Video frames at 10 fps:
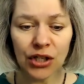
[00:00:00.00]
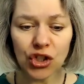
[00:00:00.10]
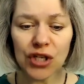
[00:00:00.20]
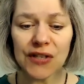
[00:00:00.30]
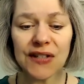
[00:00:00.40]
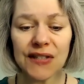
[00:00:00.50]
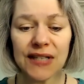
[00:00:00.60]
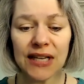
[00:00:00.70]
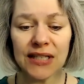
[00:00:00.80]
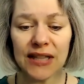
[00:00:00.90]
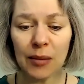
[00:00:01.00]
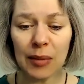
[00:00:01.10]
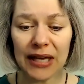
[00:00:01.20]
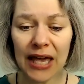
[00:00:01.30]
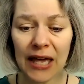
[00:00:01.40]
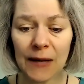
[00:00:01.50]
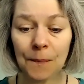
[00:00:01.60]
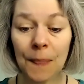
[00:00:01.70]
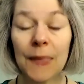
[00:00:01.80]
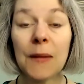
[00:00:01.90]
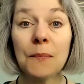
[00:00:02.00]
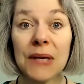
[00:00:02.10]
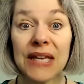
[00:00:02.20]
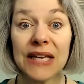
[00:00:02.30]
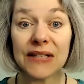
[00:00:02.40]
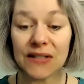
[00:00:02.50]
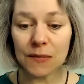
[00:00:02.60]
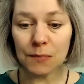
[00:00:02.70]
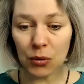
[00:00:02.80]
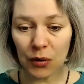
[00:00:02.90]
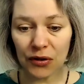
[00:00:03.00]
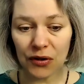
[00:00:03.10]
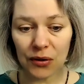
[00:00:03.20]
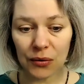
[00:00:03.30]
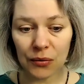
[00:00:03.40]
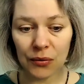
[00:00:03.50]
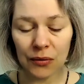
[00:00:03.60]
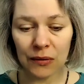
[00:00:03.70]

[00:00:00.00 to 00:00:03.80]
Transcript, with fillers: Jesus said to them again, Peace be with you.